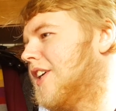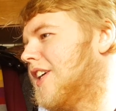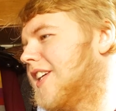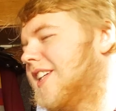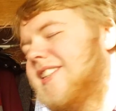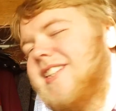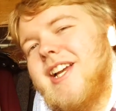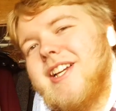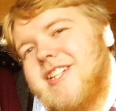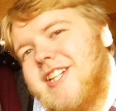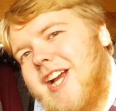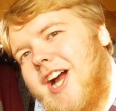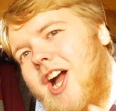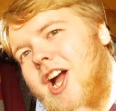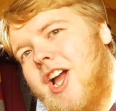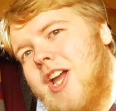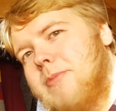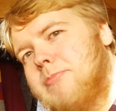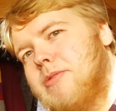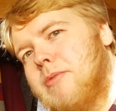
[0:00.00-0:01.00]
is actually a
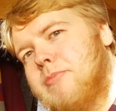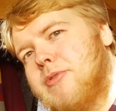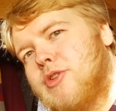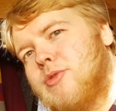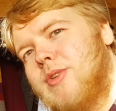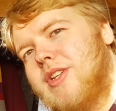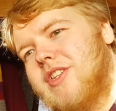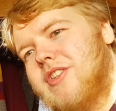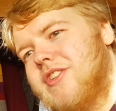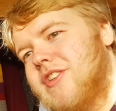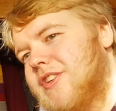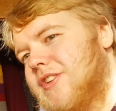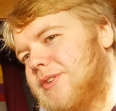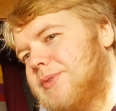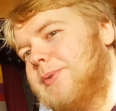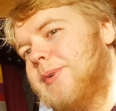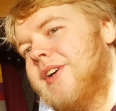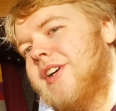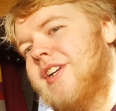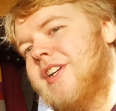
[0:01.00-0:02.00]
hybrid between
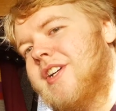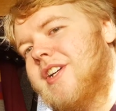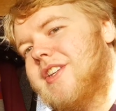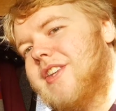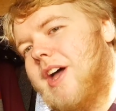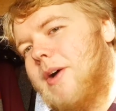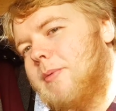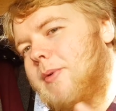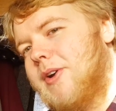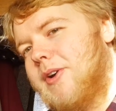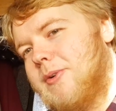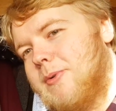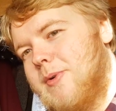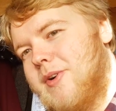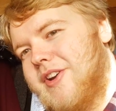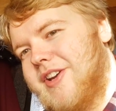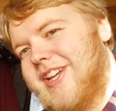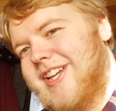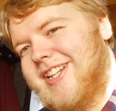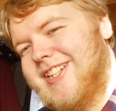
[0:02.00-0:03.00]
two that weren't
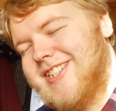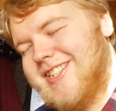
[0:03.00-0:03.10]
working.